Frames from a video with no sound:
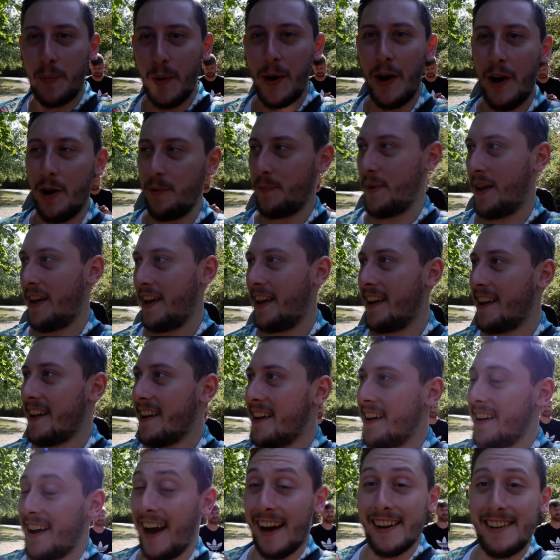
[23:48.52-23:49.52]
Burmy.
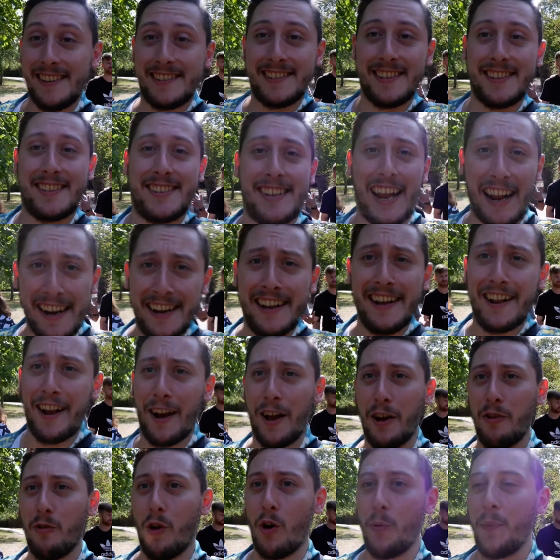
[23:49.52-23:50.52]
And it's the Sandy
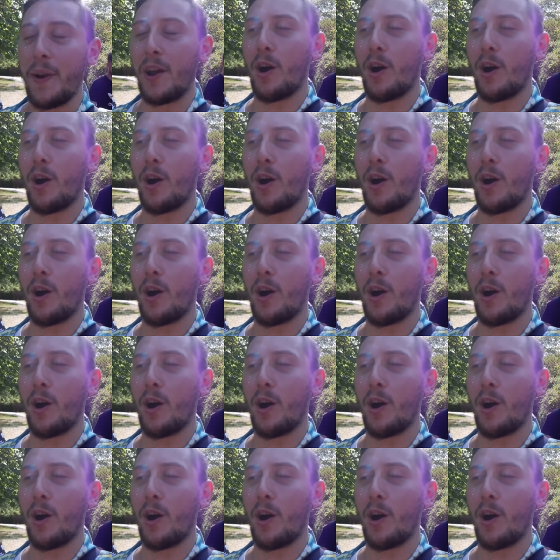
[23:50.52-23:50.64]
Cloak one.